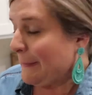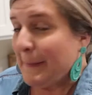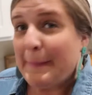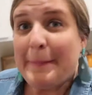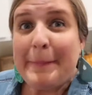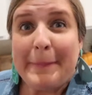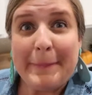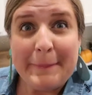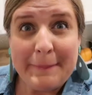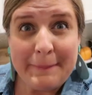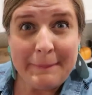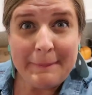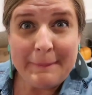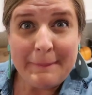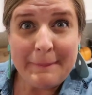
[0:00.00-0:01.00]

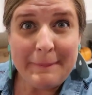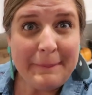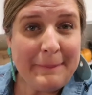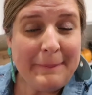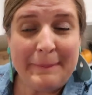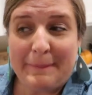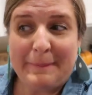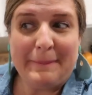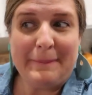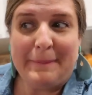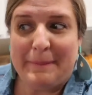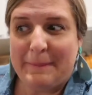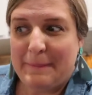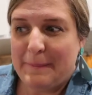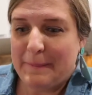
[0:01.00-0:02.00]

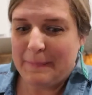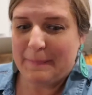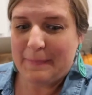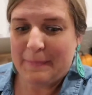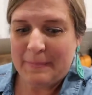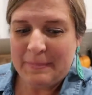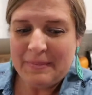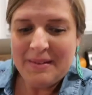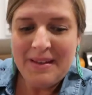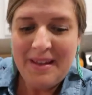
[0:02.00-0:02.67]
(silence)